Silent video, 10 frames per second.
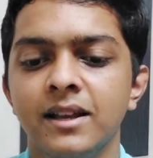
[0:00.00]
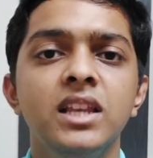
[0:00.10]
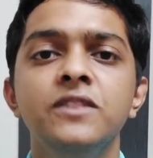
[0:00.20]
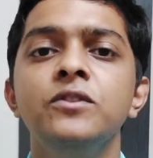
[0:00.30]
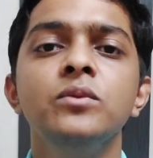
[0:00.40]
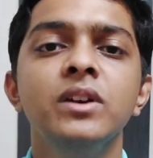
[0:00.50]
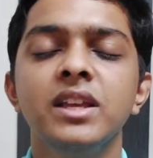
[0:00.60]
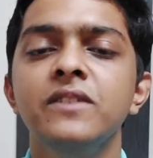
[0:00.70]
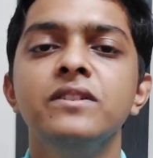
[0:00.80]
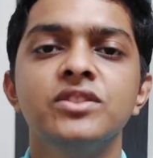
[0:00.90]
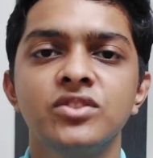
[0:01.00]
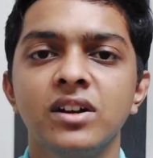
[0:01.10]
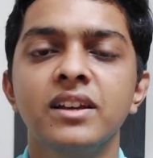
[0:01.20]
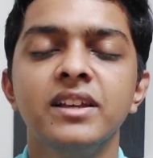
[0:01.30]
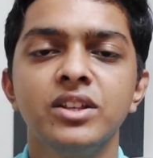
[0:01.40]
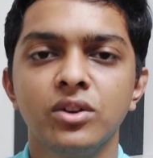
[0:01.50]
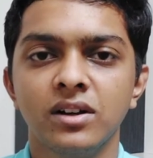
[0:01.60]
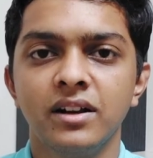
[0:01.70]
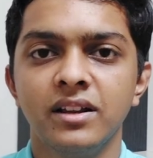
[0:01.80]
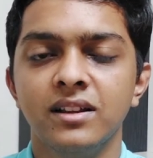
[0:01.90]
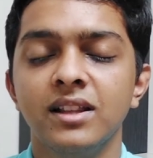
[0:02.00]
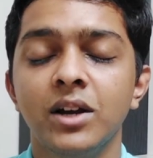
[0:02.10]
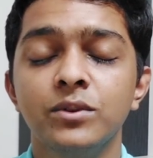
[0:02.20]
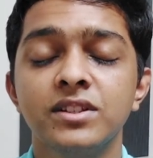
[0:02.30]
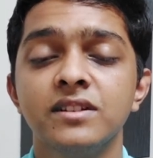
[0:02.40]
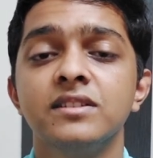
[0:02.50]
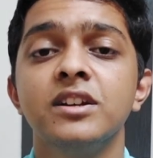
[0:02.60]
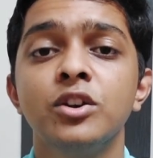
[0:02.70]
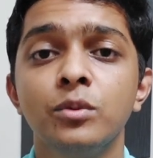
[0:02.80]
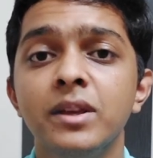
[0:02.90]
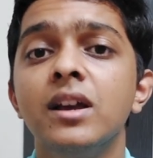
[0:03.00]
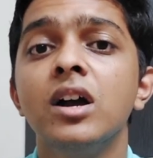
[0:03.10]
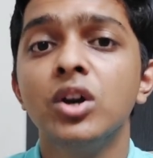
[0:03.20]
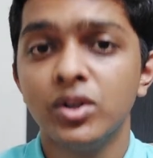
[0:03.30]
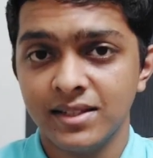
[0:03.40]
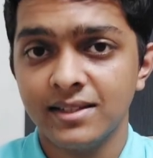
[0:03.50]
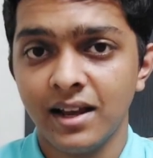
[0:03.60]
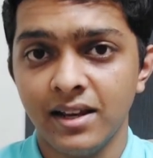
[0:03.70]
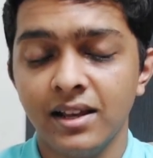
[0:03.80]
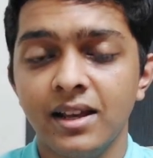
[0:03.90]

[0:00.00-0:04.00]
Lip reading: And if you were even struggling in your career, that was considered to be a good sign.